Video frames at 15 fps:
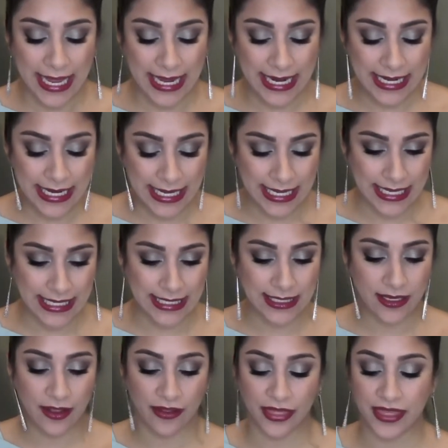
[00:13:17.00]
It is
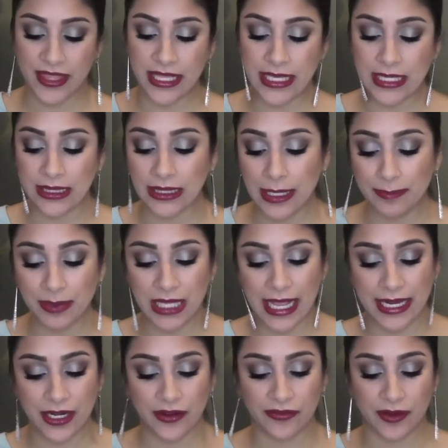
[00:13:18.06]
the lip
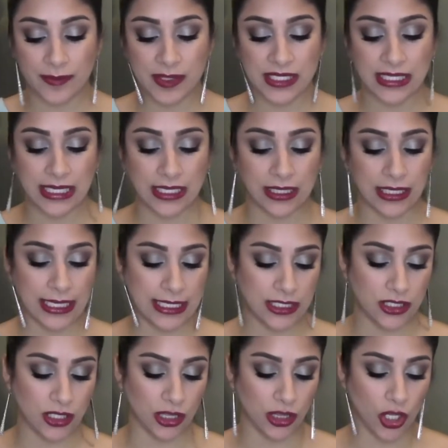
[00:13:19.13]
liner from Stila.
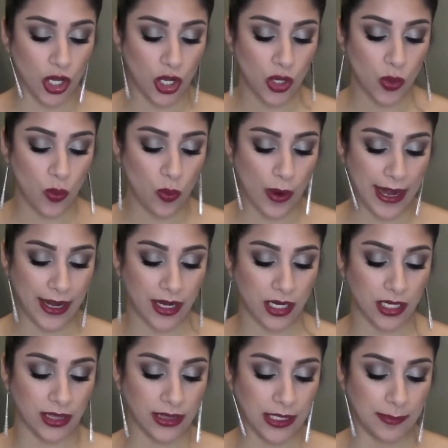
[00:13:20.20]
It's the long
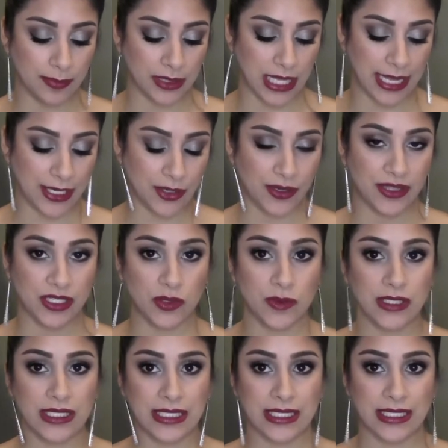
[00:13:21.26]
wear lip liner, and this
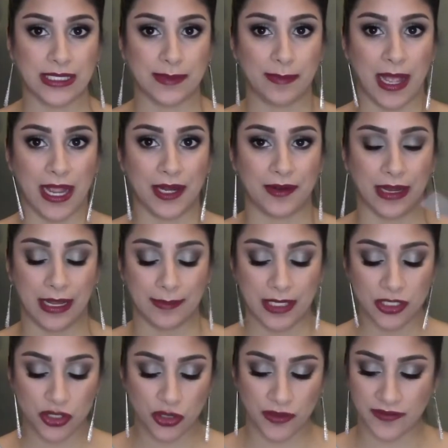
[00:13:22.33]
one's an Aspiring. I'm
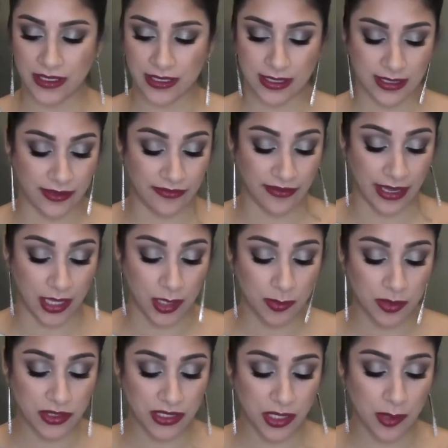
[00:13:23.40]
not sure if this is
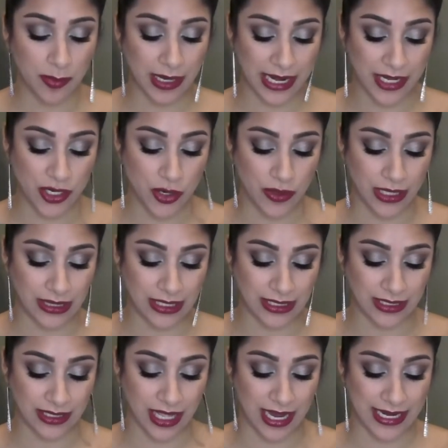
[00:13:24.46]
available still, but I know that
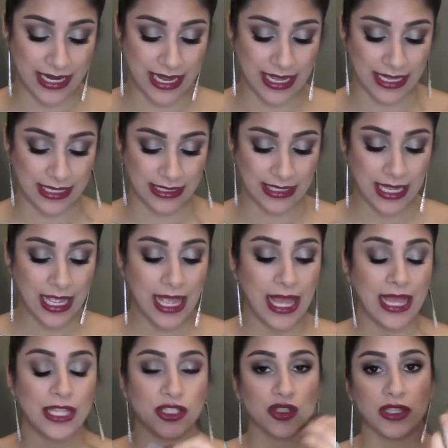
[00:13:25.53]
this line is.
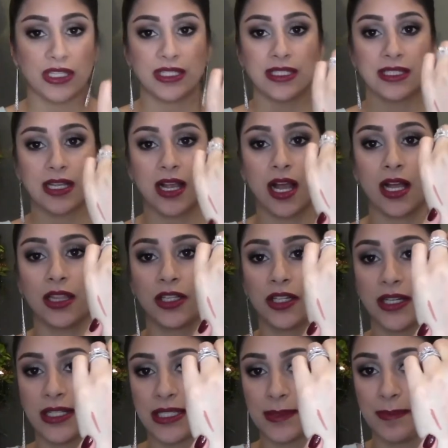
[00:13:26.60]
So this is the
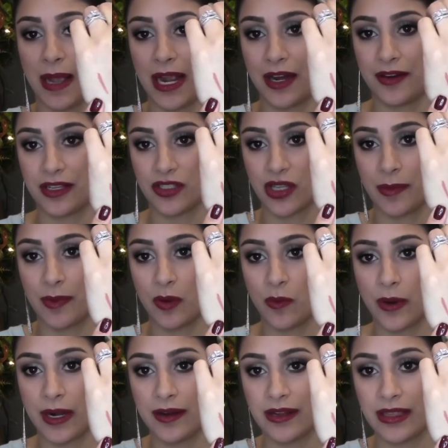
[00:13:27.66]
color Aspiring. So I've been
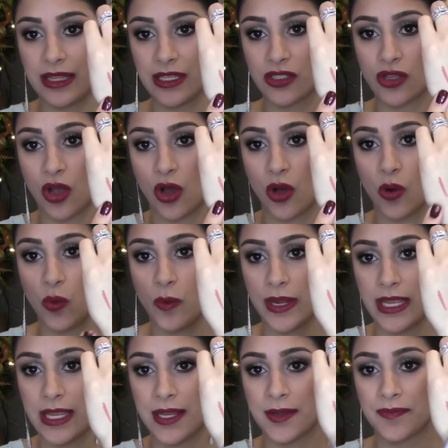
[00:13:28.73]
wearing this all
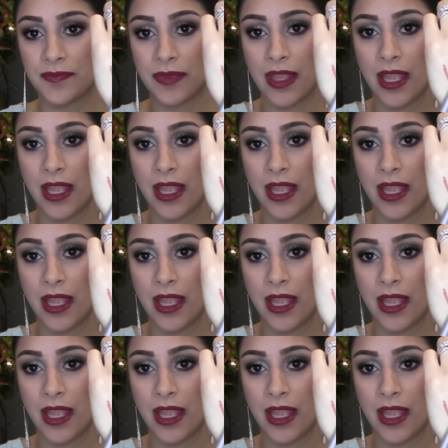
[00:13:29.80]
week.